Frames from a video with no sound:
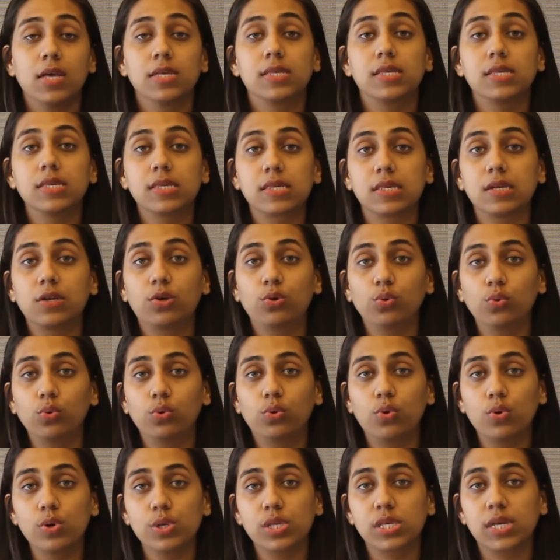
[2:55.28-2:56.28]
Since the two
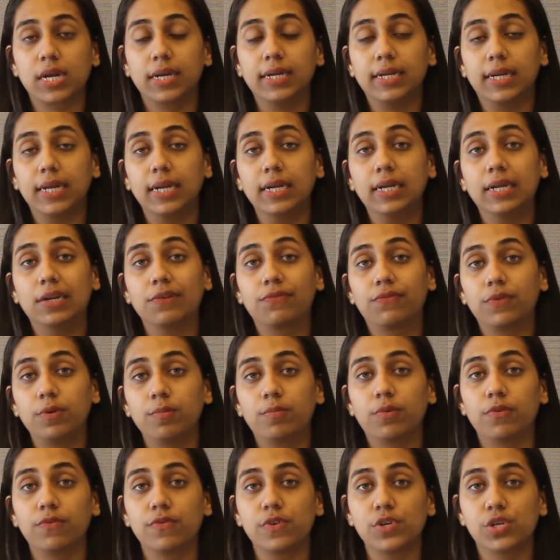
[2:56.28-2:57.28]
codes contain different
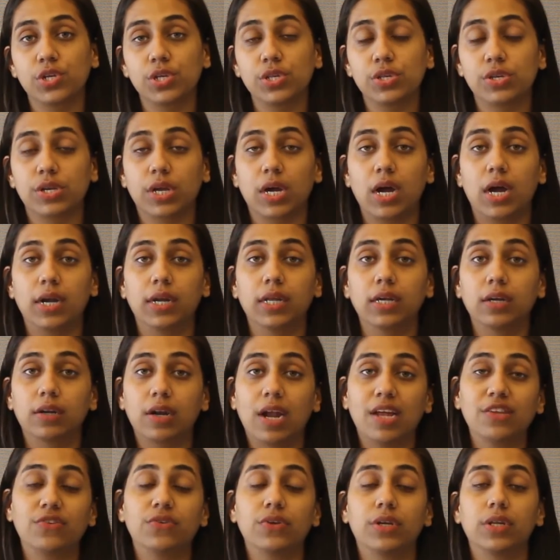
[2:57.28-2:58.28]
provisions regarding
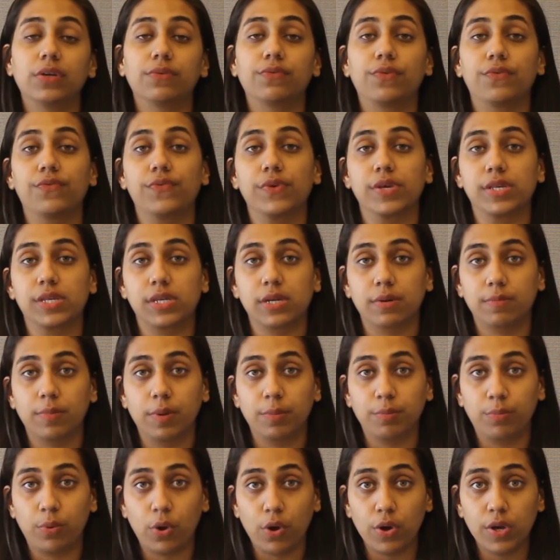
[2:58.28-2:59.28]
gratuity for fixed-term
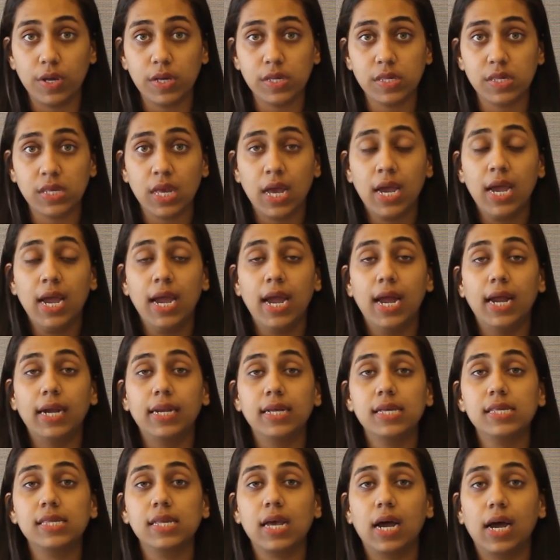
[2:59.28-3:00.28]
employees, it
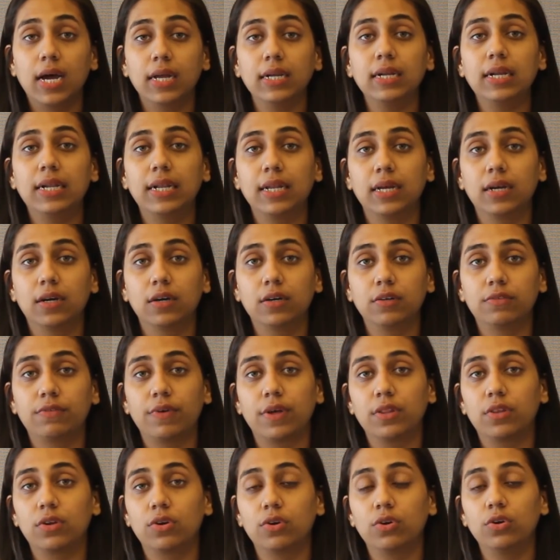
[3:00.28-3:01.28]
is unclear
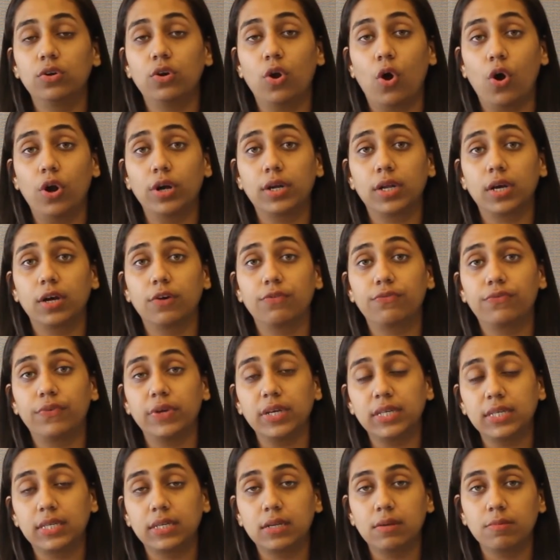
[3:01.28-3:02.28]
whether or not a
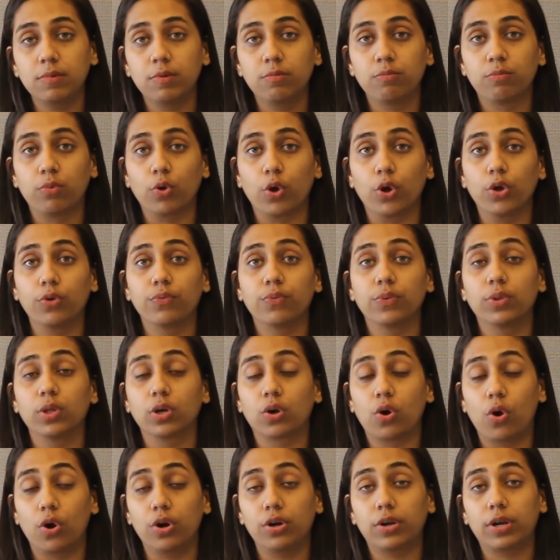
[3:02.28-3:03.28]
fixed-term employee with a
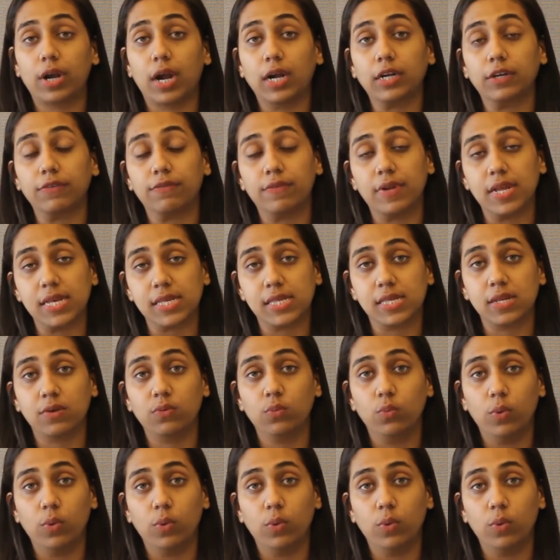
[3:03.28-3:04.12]
contract of less than